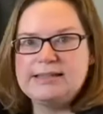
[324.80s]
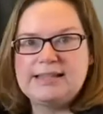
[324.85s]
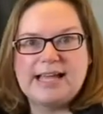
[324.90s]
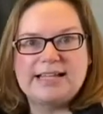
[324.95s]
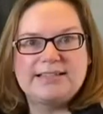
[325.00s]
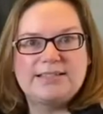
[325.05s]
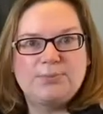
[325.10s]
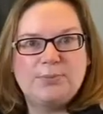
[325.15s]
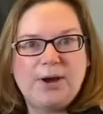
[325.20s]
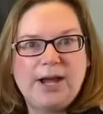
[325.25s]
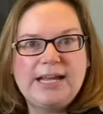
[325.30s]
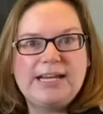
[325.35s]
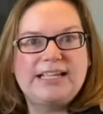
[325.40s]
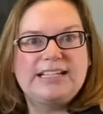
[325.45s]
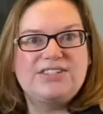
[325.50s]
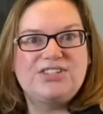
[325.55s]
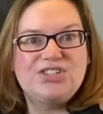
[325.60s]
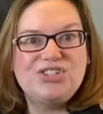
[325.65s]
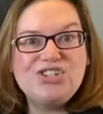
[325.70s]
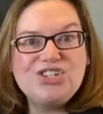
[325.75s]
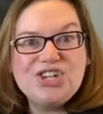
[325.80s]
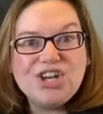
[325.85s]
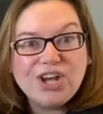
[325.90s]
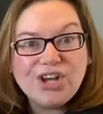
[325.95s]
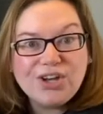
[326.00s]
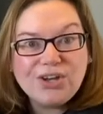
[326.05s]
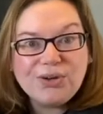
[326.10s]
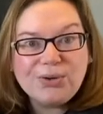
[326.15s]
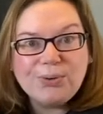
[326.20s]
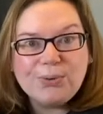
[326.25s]
That's right, it's
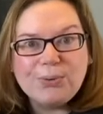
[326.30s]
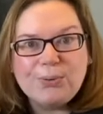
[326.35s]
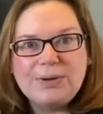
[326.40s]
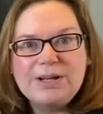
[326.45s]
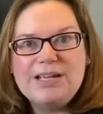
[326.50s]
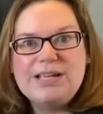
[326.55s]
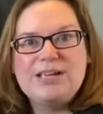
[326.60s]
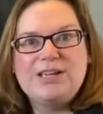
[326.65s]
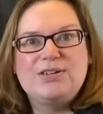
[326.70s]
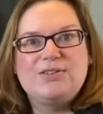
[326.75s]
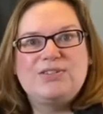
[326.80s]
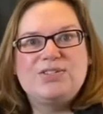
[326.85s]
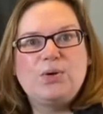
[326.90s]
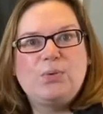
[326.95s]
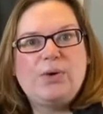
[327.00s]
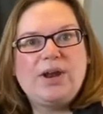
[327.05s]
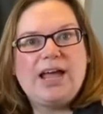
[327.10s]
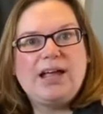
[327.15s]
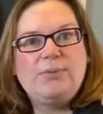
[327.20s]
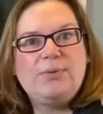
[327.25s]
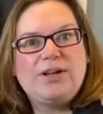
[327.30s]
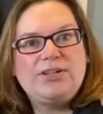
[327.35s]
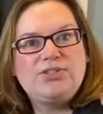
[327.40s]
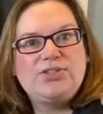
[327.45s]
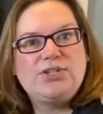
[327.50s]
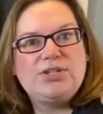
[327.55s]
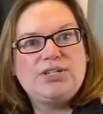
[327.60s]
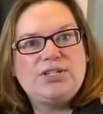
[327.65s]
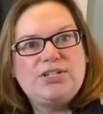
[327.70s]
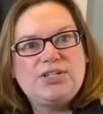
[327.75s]
two. So what I
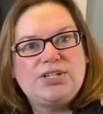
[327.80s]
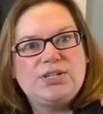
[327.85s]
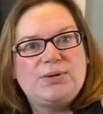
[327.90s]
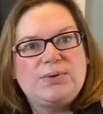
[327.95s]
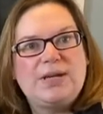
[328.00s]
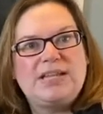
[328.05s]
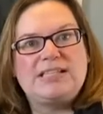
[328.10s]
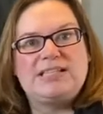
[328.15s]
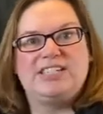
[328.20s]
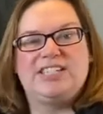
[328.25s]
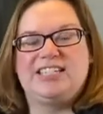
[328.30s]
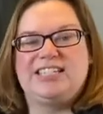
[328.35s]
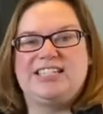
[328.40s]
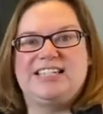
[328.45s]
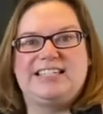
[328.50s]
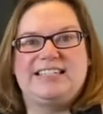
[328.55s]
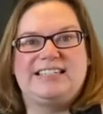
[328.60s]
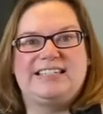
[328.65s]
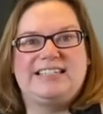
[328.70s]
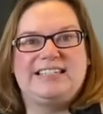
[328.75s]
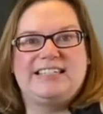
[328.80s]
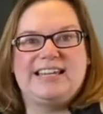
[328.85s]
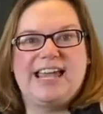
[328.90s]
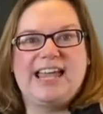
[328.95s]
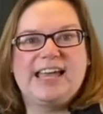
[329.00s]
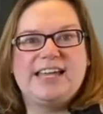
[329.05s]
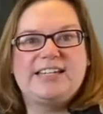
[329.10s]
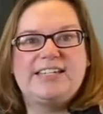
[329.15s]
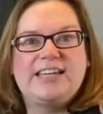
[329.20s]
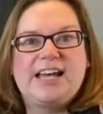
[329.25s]
want you to do, and just to
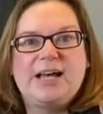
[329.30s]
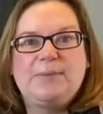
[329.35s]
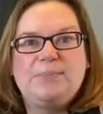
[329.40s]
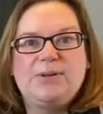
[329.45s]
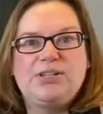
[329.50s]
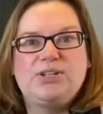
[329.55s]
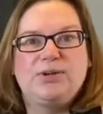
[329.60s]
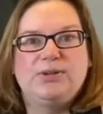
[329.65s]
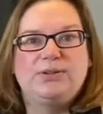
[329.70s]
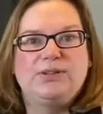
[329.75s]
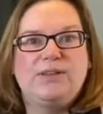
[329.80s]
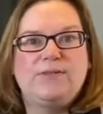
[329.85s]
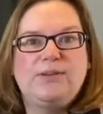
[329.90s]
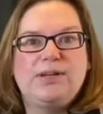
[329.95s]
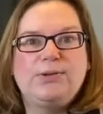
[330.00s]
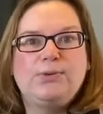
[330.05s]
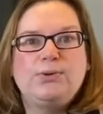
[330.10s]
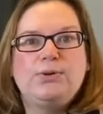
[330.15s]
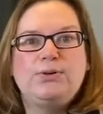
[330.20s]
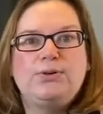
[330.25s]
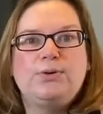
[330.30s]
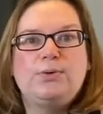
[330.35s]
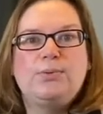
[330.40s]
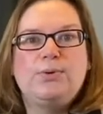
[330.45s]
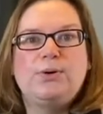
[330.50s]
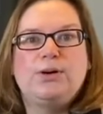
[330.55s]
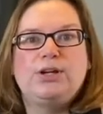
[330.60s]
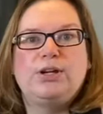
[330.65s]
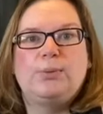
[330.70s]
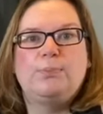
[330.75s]
stand up in your living room
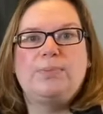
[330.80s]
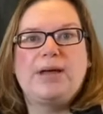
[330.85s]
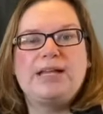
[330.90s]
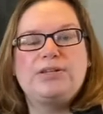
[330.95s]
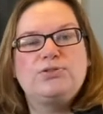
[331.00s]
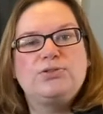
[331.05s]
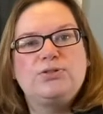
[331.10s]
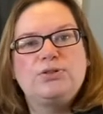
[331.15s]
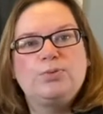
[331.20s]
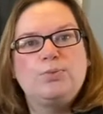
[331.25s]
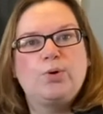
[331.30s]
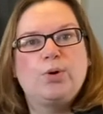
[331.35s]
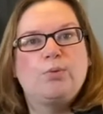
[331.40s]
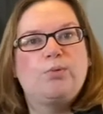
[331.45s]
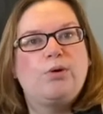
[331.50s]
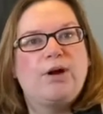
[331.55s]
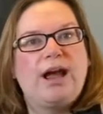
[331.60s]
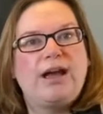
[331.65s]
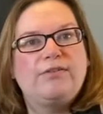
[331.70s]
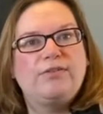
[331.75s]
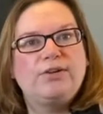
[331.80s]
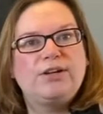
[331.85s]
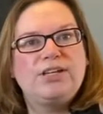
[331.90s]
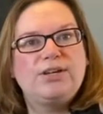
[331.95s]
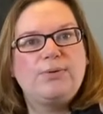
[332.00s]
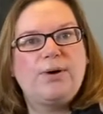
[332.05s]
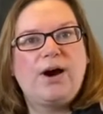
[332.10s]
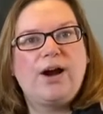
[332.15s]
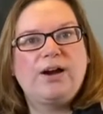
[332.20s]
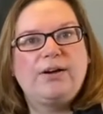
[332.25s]
or your bedroom or wherever
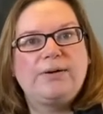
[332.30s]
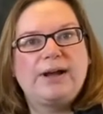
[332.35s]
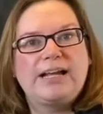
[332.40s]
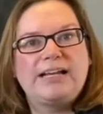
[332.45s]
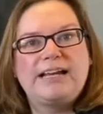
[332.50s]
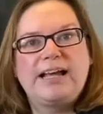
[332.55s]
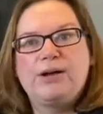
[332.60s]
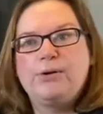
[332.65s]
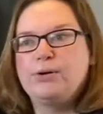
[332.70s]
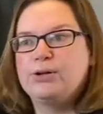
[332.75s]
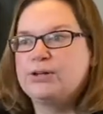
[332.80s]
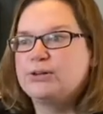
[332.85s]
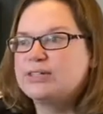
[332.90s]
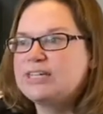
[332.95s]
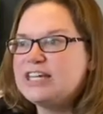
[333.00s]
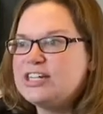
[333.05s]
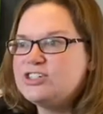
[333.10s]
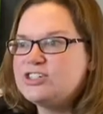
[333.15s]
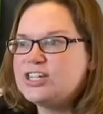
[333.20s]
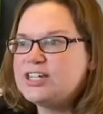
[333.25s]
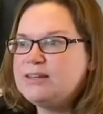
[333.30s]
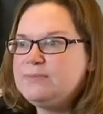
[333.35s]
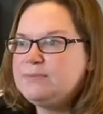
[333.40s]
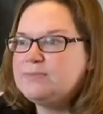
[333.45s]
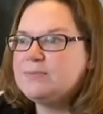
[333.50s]
you are right now or your kitchen,